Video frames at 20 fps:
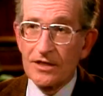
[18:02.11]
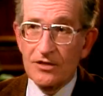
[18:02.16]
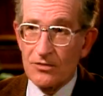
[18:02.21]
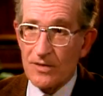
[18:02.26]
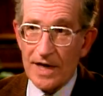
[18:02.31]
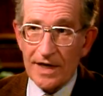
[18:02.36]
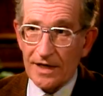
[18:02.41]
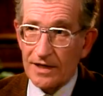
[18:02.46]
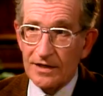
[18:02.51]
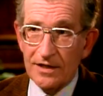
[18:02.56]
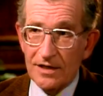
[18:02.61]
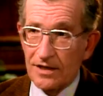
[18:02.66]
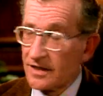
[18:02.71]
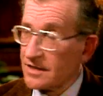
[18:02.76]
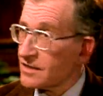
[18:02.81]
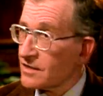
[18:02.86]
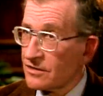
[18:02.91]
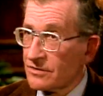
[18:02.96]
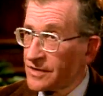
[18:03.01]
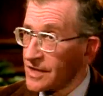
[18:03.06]
to recognize,
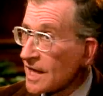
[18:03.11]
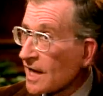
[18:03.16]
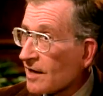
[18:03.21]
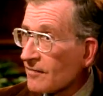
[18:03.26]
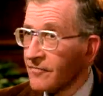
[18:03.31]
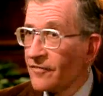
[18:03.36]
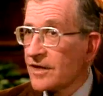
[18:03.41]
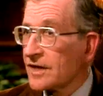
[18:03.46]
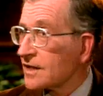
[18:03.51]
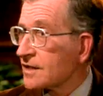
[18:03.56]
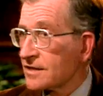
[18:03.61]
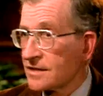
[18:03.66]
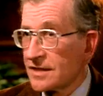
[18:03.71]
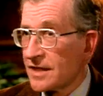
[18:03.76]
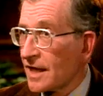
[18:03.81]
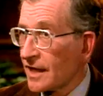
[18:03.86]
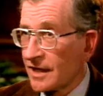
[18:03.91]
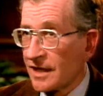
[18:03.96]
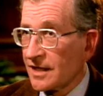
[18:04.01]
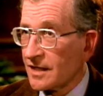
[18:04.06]
that was obvious
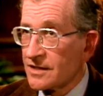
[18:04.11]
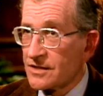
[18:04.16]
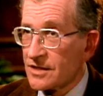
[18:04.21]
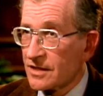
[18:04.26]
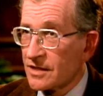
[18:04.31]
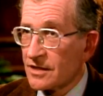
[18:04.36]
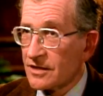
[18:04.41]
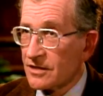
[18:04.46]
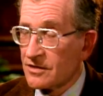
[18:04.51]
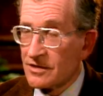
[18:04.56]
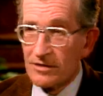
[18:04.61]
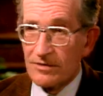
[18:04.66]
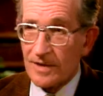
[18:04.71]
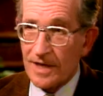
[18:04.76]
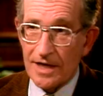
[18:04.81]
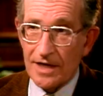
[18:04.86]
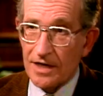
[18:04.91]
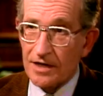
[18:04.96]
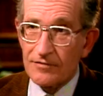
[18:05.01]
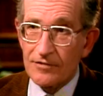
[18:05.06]
decades ago that we're
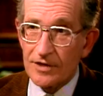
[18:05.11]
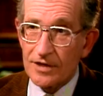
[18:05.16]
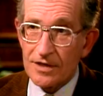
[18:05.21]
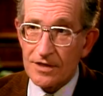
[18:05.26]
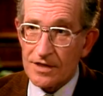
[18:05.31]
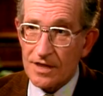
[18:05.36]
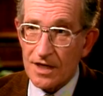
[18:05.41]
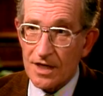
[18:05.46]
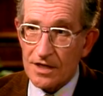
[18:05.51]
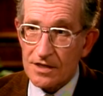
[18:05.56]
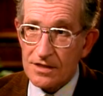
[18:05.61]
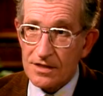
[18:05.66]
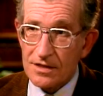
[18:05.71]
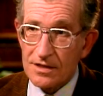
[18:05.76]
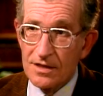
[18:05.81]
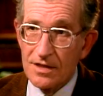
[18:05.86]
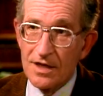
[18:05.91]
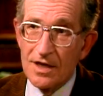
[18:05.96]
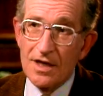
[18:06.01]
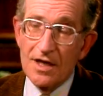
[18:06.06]
heading for disaster.
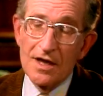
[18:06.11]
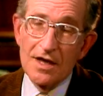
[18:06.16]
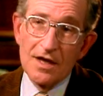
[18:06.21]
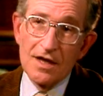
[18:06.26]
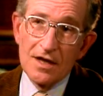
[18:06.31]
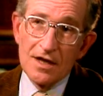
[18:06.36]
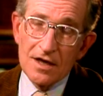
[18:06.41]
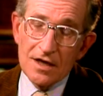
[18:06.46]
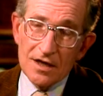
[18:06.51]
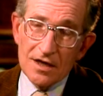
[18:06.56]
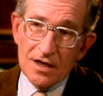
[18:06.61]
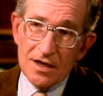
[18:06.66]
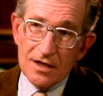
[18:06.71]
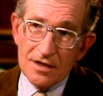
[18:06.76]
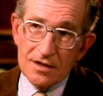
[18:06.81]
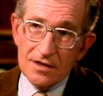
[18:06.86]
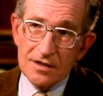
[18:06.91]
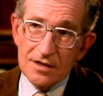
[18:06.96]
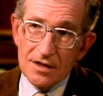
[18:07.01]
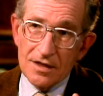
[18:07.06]

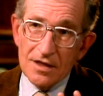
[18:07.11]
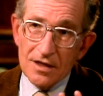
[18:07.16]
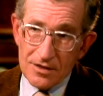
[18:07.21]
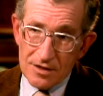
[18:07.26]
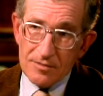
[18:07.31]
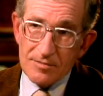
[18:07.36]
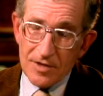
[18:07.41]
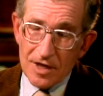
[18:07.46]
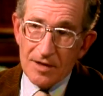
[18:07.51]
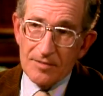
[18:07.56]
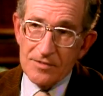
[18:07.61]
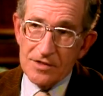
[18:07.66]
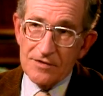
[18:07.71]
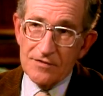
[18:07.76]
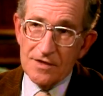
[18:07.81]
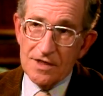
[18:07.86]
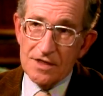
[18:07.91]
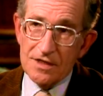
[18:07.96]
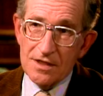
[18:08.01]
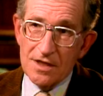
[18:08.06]
Other problems of
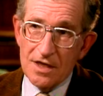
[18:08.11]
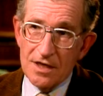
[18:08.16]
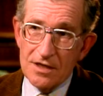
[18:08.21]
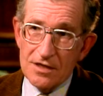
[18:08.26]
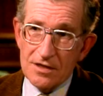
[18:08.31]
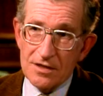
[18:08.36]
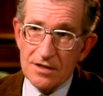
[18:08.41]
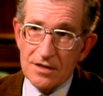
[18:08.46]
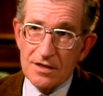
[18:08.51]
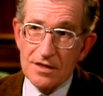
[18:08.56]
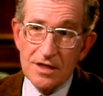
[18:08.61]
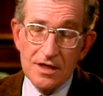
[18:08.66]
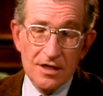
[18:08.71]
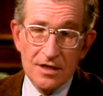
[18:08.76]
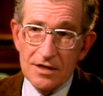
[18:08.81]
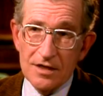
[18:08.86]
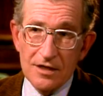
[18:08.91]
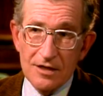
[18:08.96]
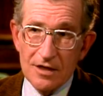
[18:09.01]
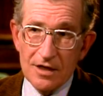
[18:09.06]
this nature,
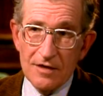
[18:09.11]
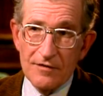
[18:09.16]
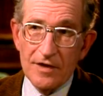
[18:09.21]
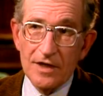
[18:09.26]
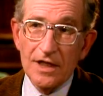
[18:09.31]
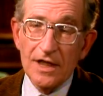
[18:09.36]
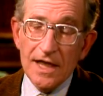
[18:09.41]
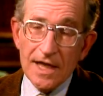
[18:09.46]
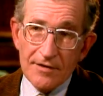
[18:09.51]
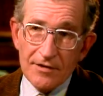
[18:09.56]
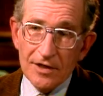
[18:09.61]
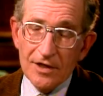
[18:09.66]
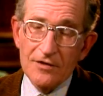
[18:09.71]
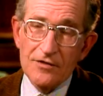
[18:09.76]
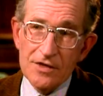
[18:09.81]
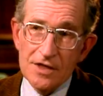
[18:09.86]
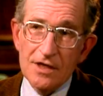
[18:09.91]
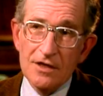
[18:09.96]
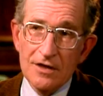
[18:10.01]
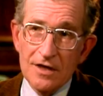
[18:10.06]
they're of a level of
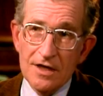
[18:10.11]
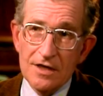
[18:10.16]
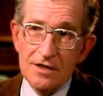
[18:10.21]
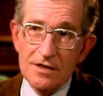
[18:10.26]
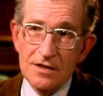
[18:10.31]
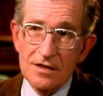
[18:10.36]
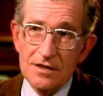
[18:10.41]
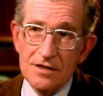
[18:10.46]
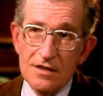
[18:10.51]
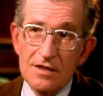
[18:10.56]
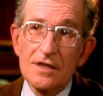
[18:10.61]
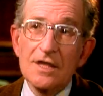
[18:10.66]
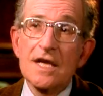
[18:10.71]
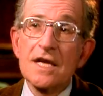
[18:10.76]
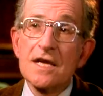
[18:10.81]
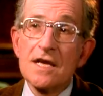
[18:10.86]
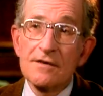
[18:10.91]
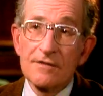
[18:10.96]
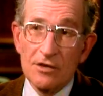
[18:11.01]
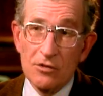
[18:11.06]
seriousness that they
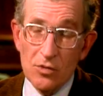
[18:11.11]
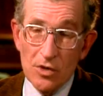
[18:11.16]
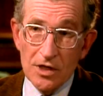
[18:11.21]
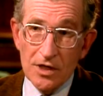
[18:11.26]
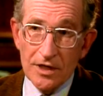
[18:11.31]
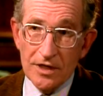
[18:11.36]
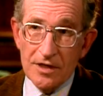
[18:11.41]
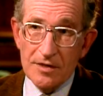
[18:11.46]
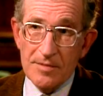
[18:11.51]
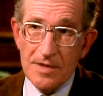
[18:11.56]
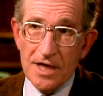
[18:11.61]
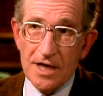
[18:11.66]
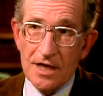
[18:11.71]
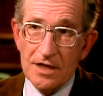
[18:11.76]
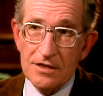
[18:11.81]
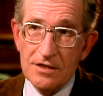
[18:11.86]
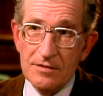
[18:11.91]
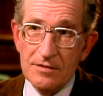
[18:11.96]
never were in the past.